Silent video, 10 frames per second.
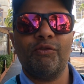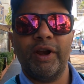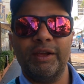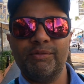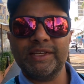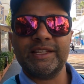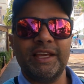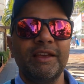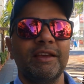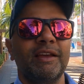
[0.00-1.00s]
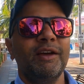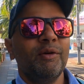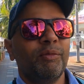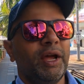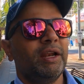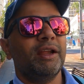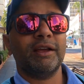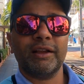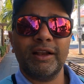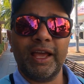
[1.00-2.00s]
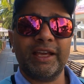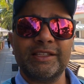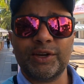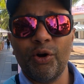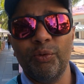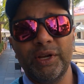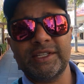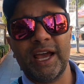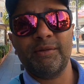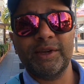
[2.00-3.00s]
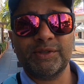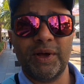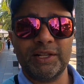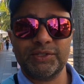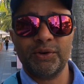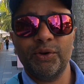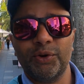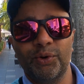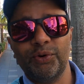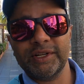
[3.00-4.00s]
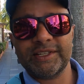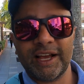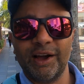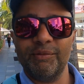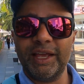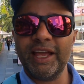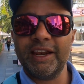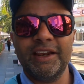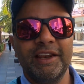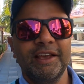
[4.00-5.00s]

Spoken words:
very busy, but like it's COVID time as well, so no tourists are coming in.